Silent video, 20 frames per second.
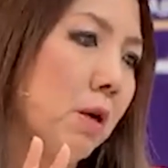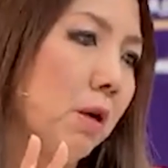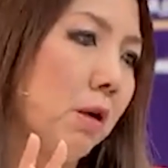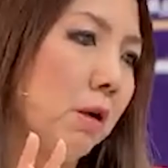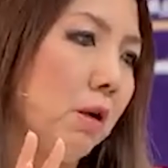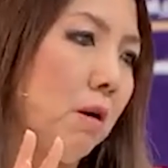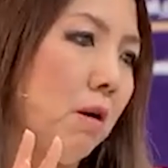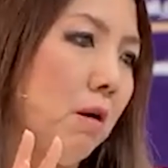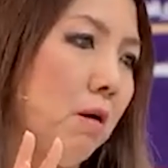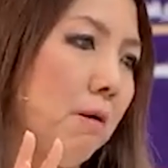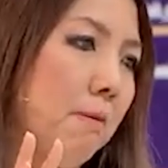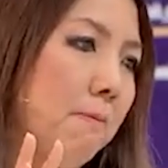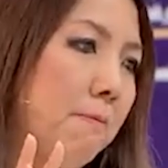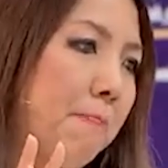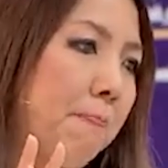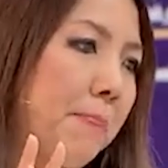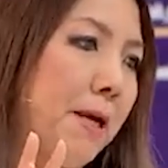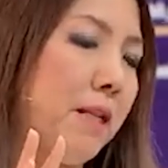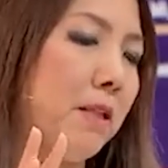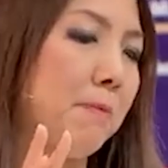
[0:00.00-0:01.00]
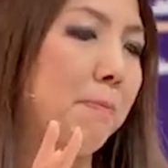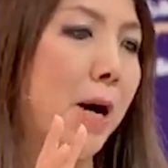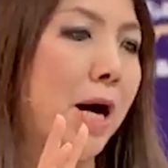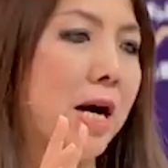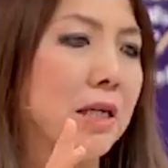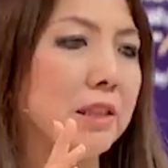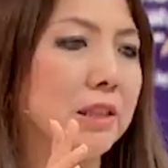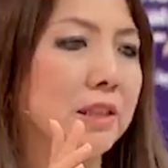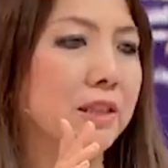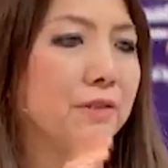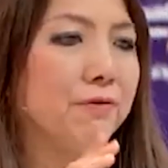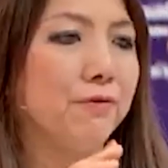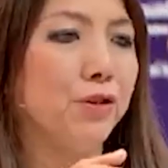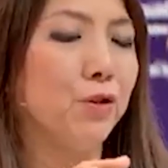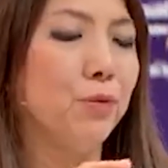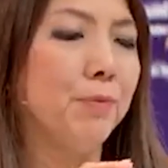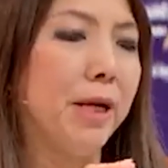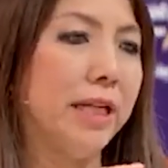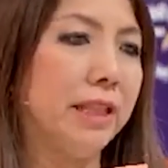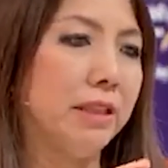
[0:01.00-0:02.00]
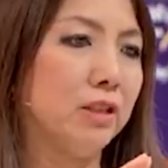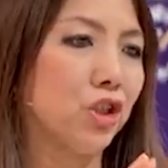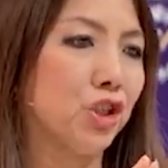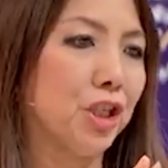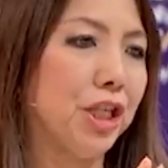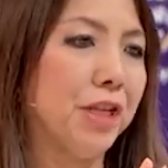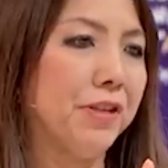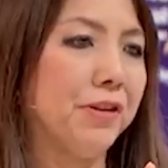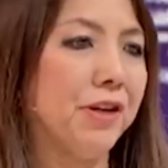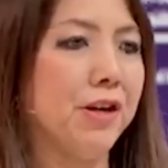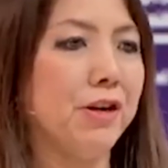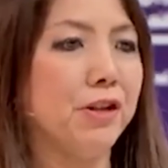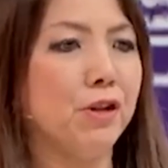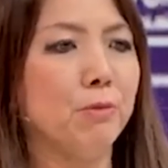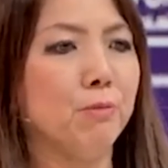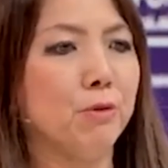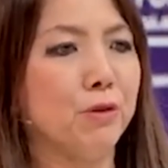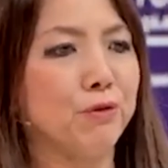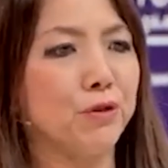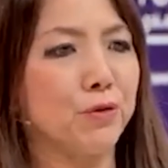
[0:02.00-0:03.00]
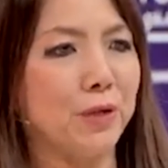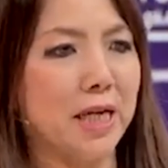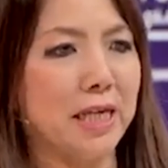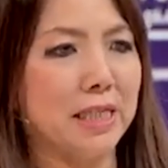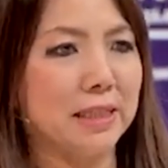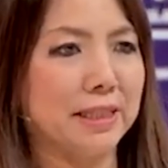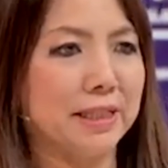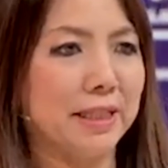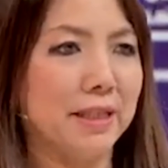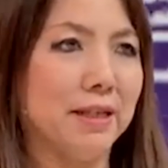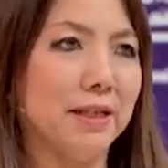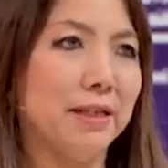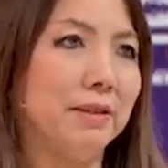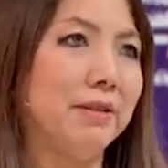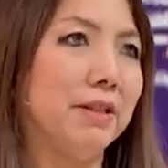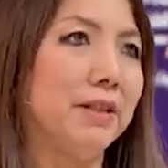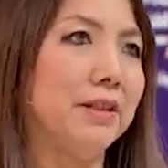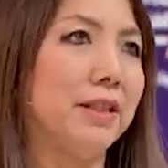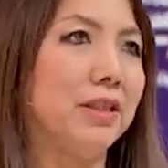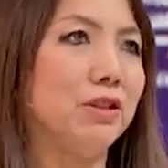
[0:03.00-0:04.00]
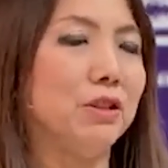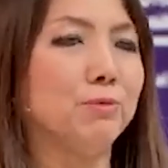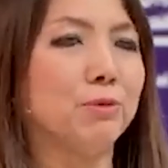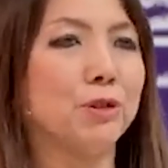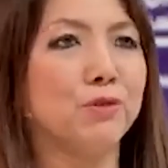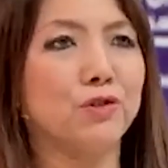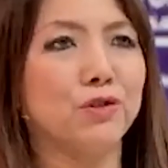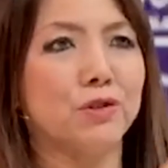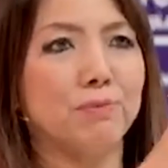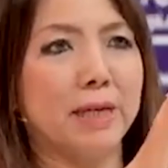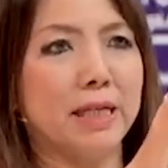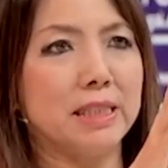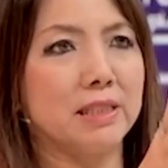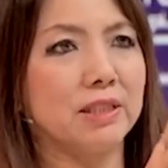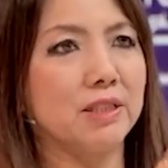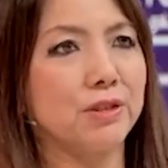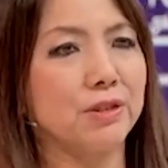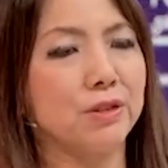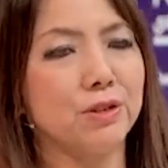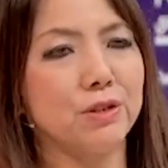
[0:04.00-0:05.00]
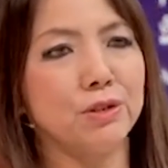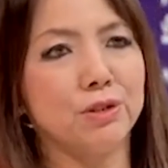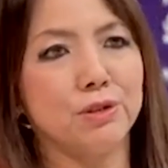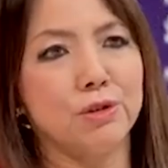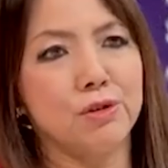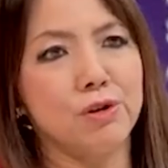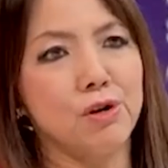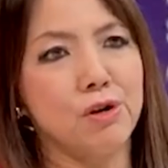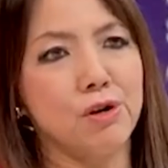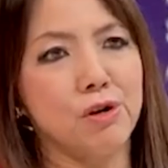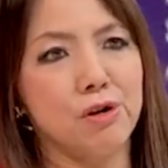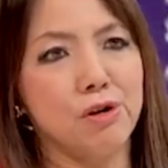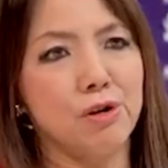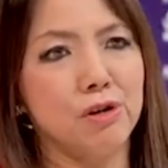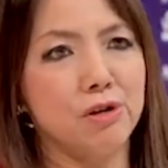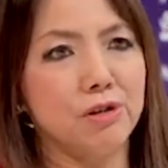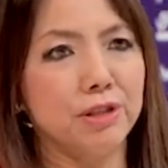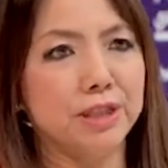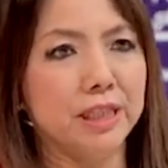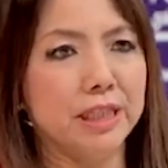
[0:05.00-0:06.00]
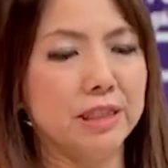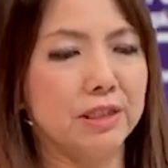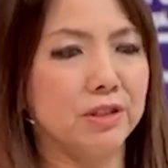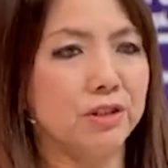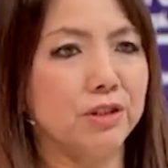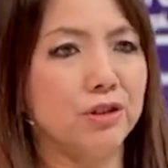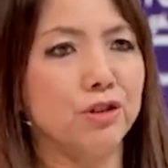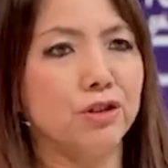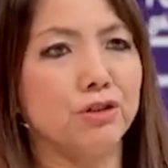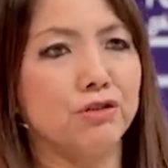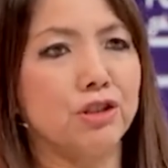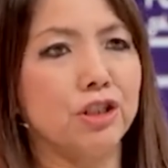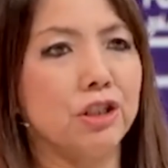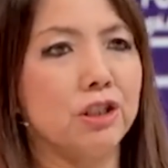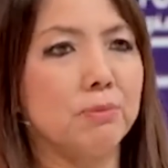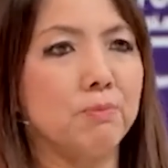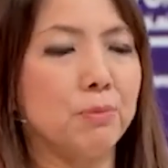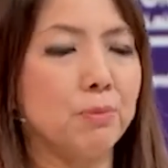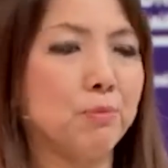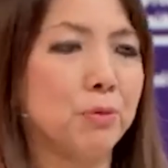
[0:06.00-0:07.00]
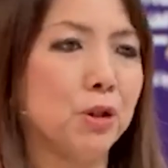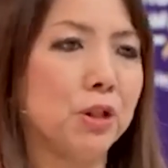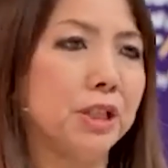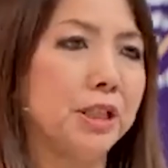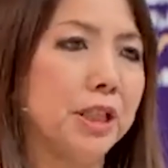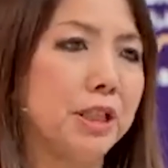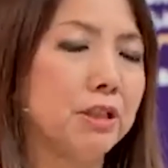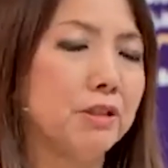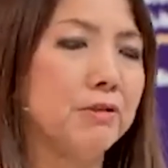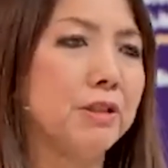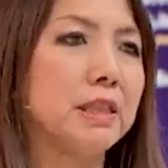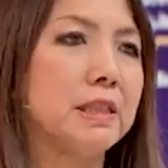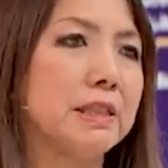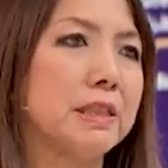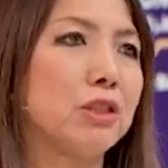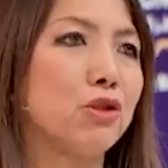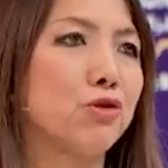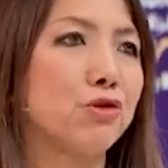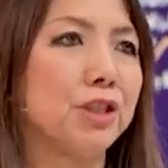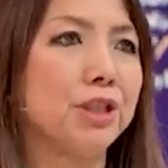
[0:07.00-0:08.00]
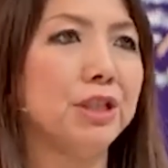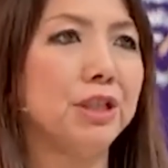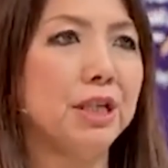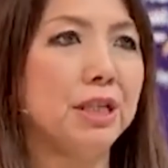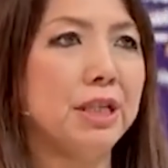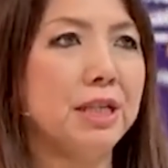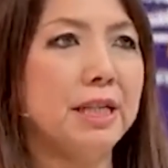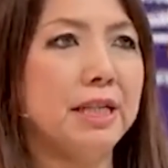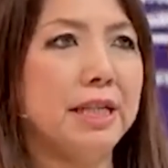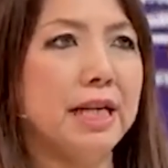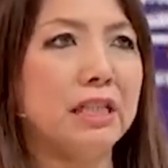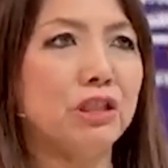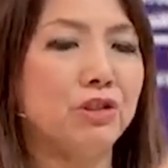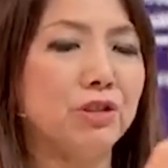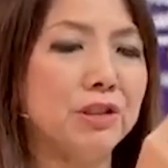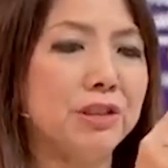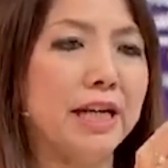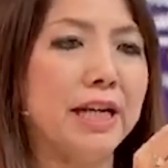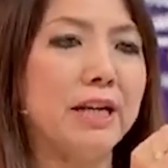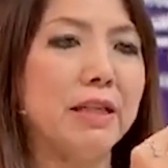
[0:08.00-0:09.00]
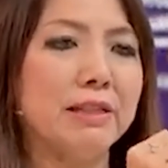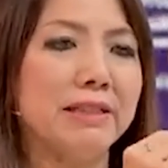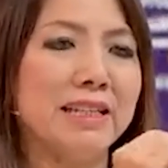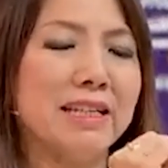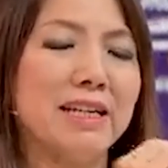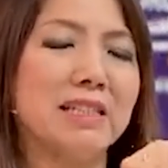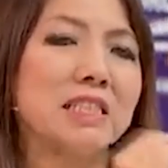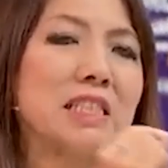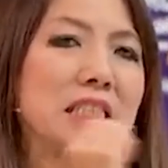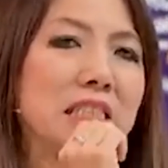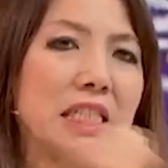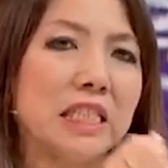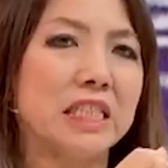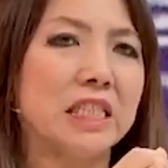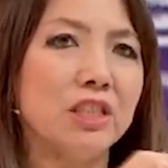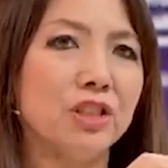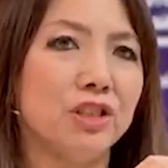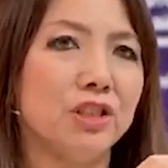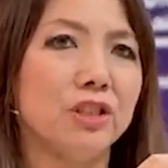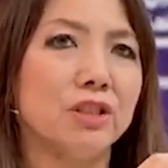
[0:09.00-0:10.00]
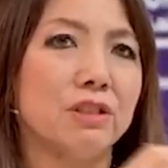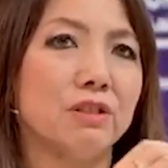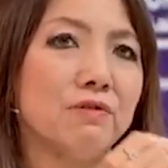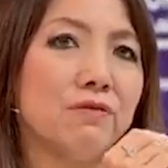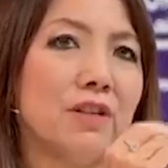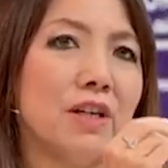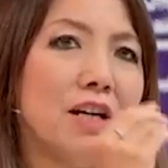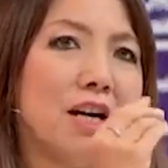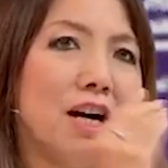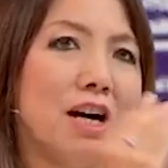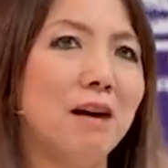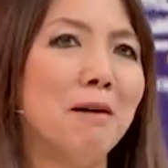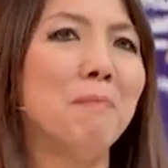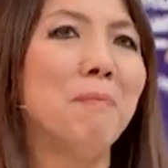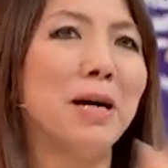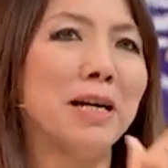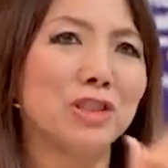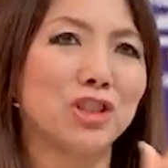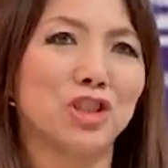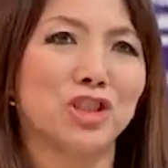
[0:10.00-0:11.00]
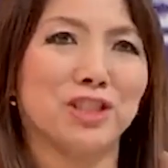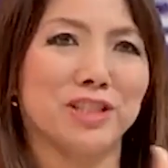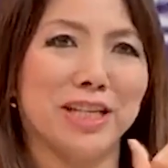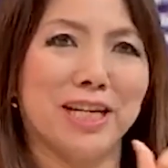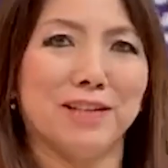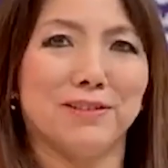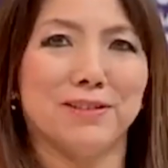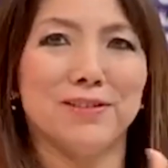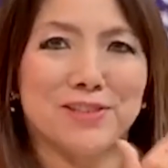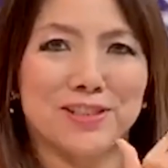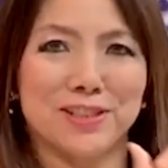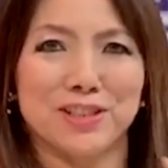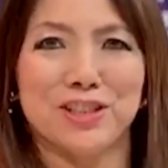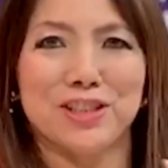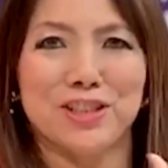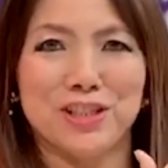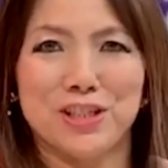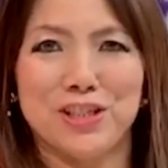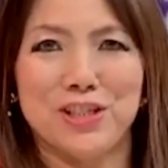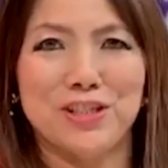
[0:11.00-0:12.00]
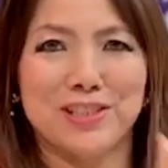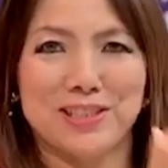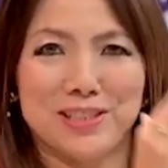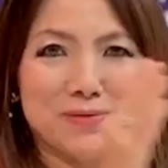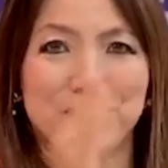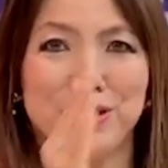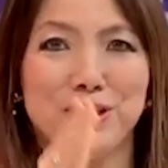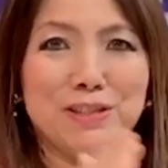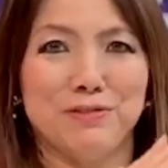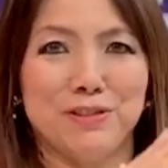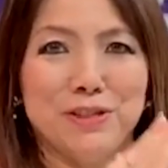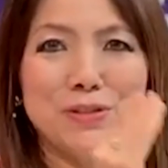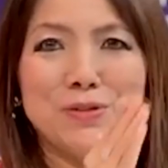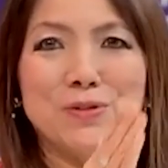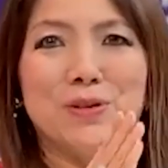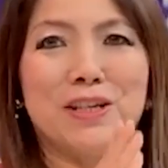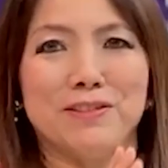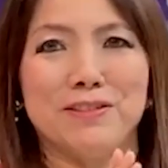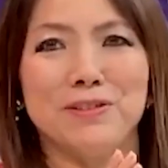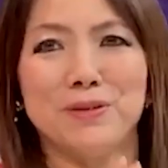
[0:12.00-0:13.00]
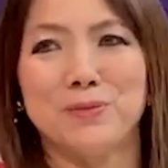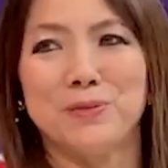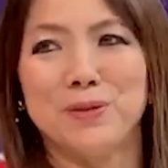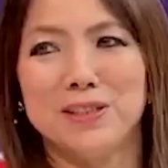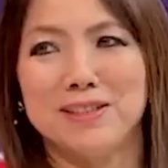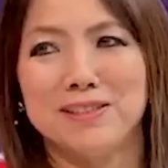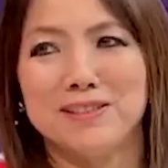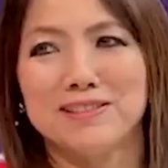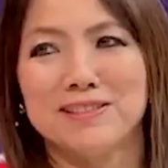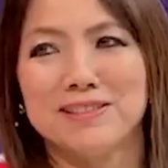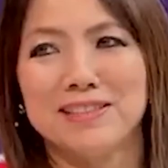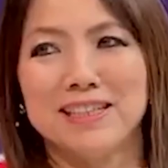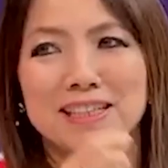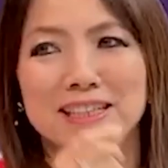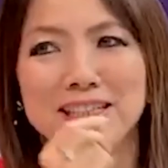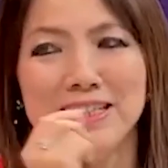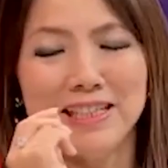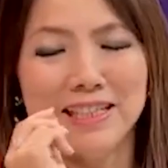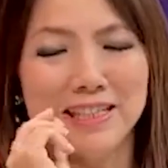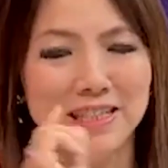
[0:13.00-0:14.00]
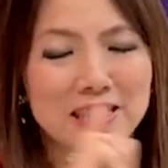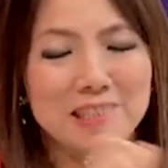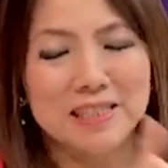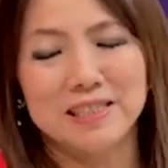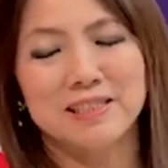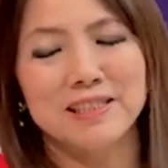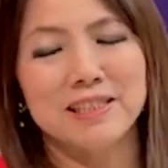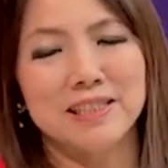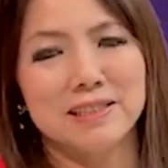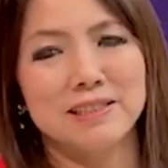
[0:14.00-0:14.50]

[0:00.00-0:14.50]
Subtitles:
In the past, if you made in China, you moved to ASEAN and then you moved to Mexico or Eastern Europe, Poland, Hungary, etc. And today, the uncertainty of how much tariffs are going to cost wherever you are in the world is